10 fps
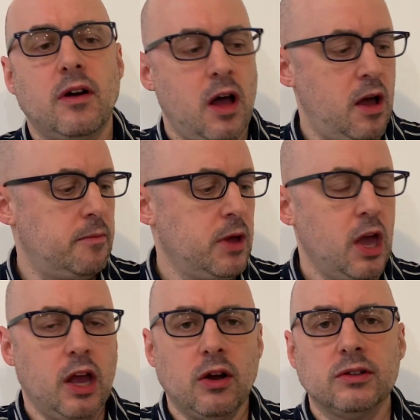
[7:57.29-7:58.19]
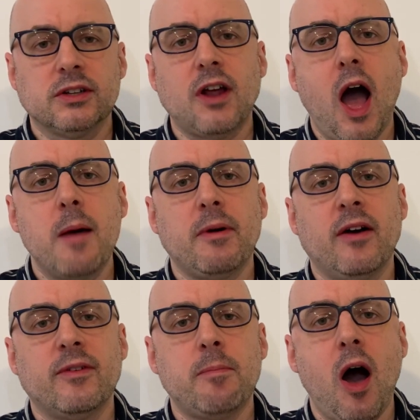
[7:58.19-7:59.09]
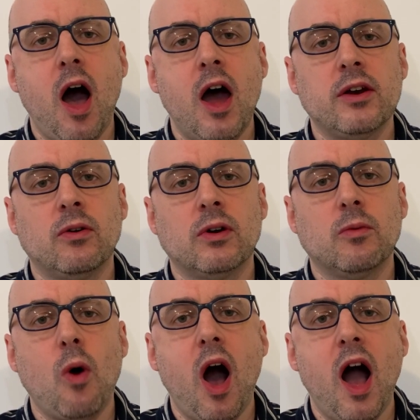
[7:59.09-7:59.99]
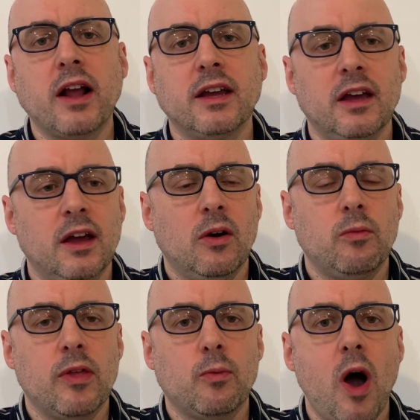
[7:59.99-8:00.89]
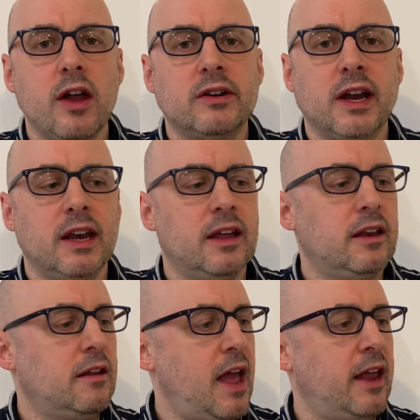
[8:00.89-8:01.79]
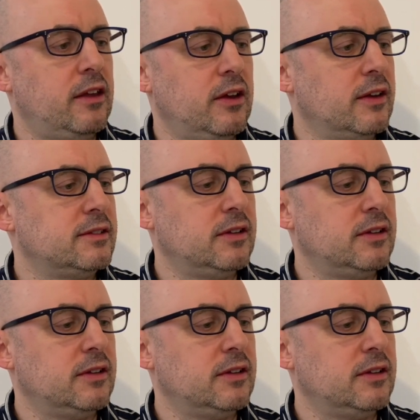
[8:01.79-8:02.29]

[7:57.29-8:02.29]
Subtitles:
It goes on top of a pot or a wok with water in it, and you